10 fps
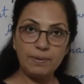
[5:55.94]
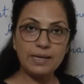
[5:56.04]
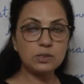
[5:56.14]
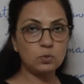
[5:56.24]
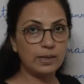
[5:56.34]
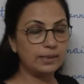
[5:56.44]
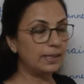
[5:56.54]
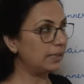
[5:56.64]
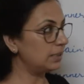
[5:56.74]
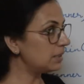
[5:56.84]
plus 1,
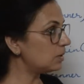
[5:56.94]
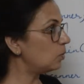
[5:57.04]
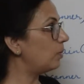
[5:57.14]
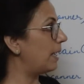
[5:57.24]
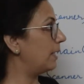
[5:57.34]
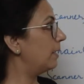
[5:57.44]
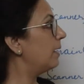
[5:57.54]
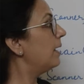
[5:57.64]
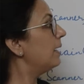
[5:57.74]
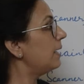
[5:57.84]
that is 1.
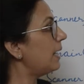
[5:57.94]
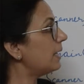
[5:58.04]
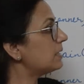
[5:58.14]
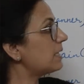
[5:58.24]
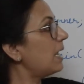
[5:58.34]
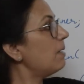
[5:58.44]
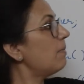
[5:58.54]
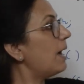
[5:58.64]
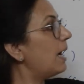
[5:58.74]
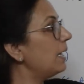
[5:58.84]
Next
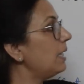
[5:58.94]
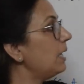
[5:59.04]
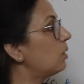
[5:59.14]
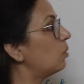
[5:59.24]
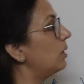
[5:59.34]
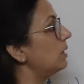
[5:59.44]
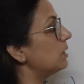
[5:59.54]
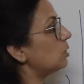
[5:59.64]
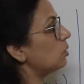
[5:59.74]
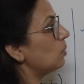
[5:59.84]
time, I
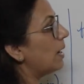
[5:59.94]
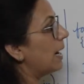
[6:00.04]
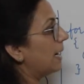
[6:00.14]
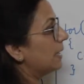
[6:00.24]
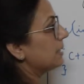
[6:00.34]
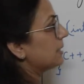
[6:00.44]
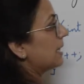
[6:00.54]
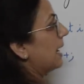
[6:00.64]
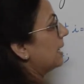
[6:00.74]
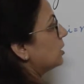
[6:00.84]
equals to I
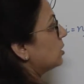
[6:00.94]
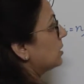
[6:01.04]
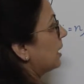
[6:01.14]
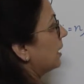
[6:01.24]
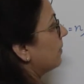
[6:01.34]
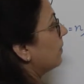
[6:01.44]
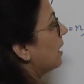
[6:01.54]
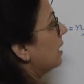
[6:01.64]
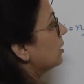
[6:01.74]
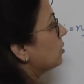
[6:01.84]
slash 10.
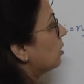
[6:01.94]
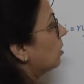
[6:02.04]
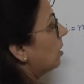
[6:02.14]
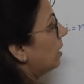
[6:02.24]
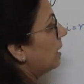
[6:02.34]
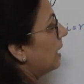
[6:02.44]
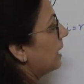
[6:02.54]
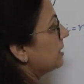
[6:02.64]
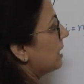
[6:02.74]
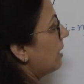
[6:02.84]
So, next